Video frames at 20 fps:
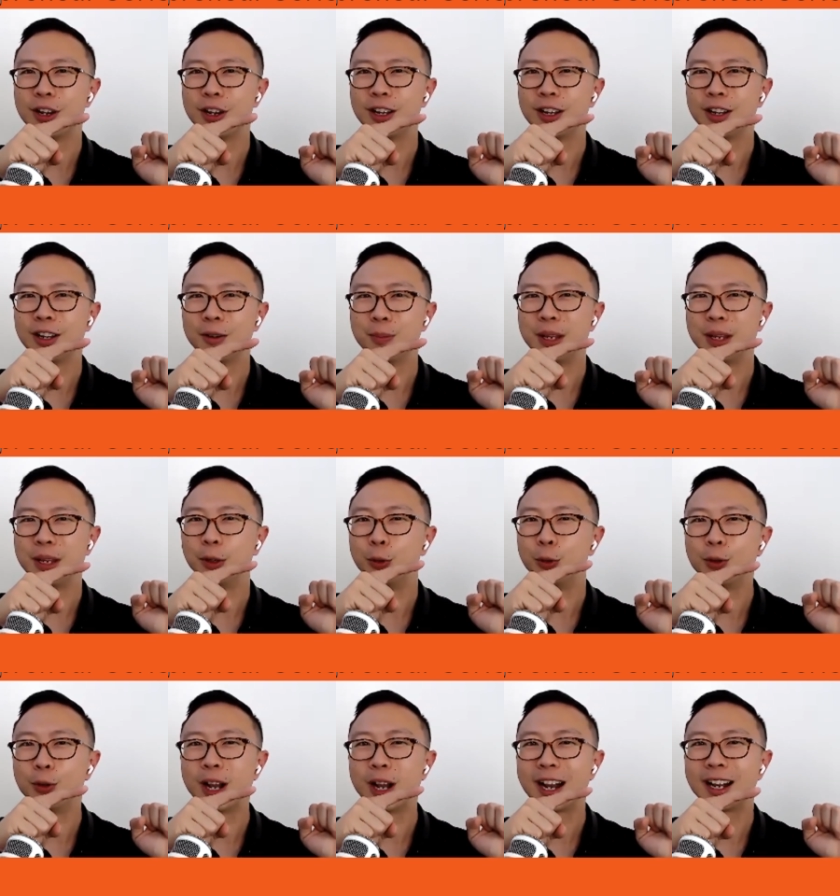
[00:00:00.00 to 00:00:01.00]
be
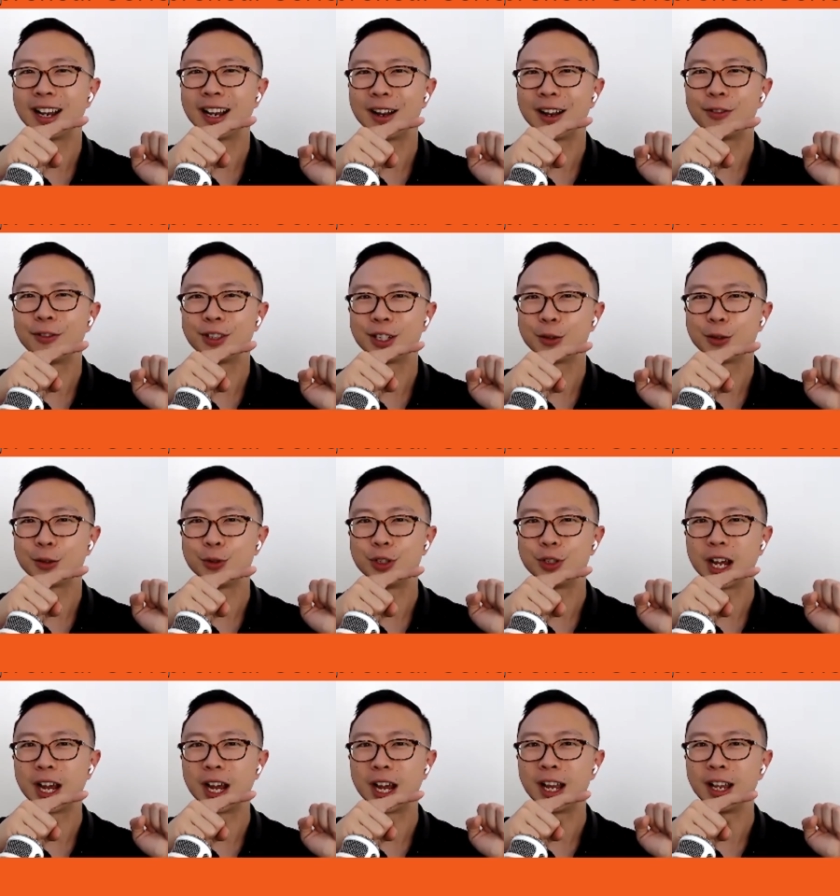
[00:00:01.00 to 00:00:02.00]
good at it every single
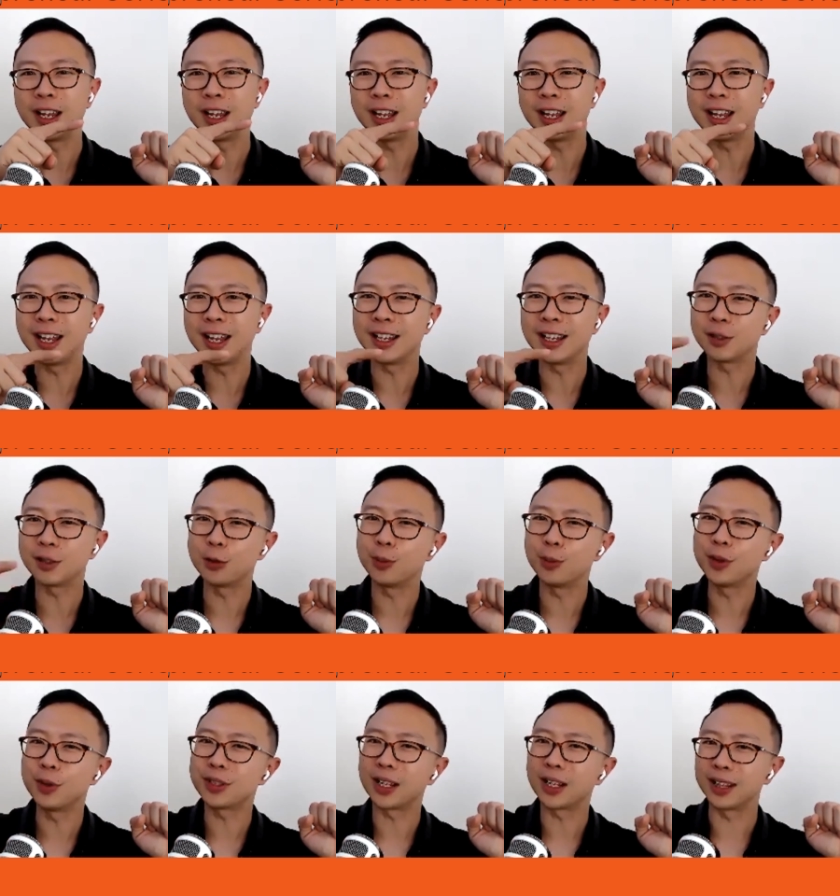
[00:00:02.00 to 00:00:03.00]
day, it's
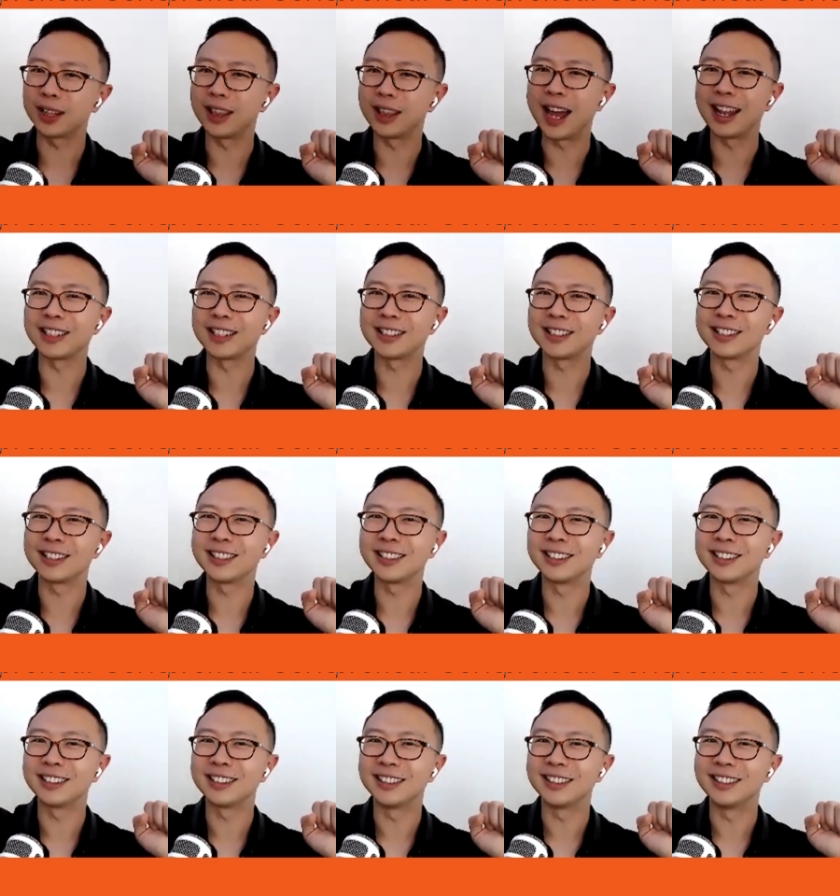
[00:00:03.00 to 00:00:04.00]
almost like that,
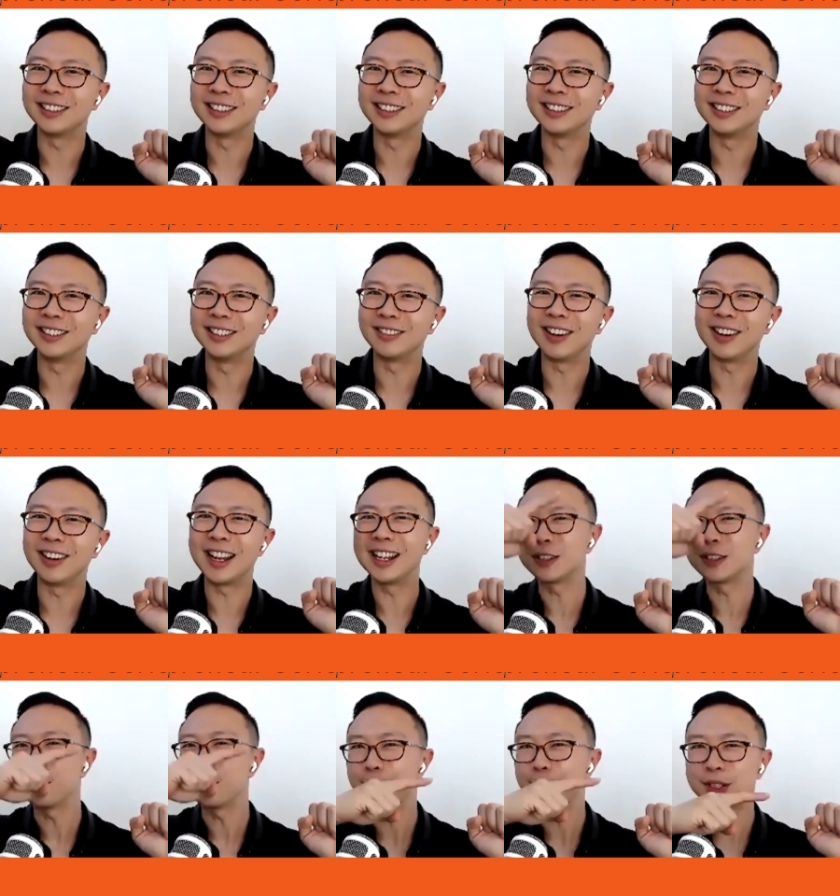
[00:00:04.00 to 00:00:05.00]
right? It's
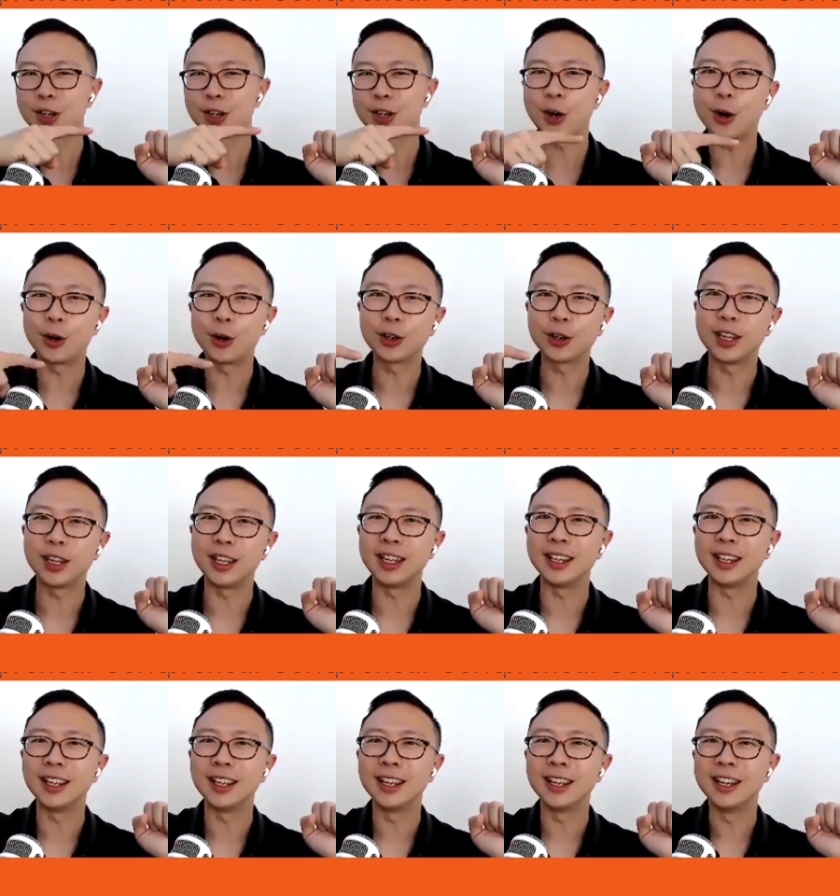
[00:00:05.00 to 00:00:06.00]
almost a
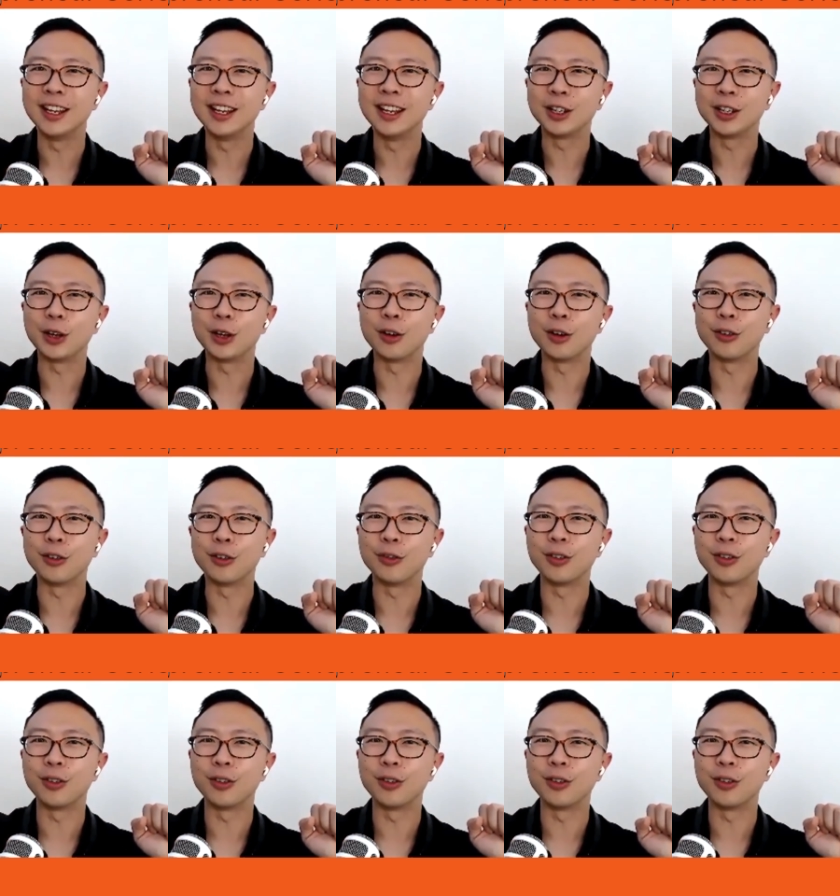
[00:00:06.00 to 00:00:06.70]
hockey curve